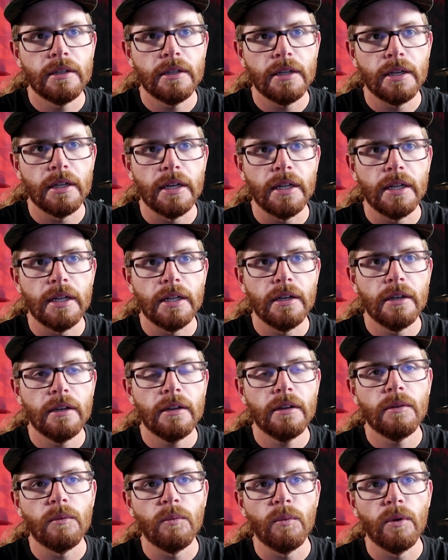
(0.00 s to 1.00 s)
and
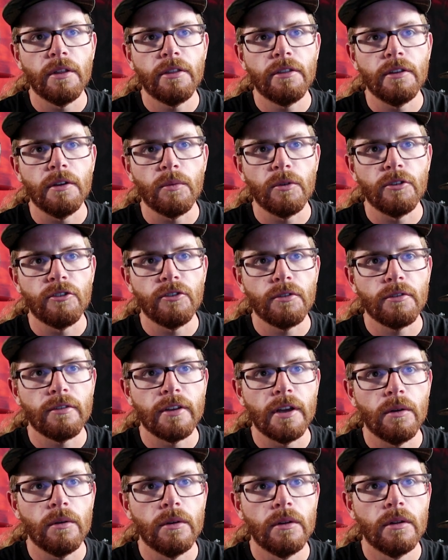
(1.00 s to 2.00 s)
in with the original
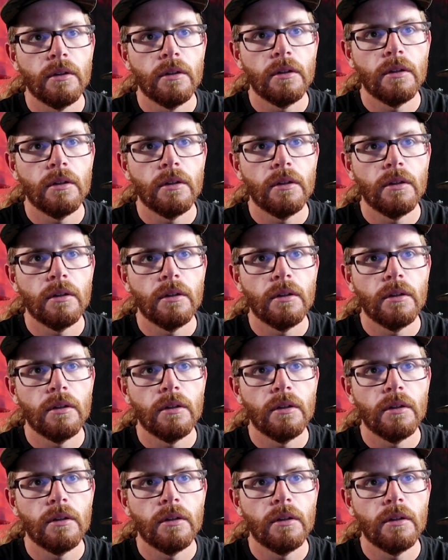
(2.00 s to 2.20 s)
sound.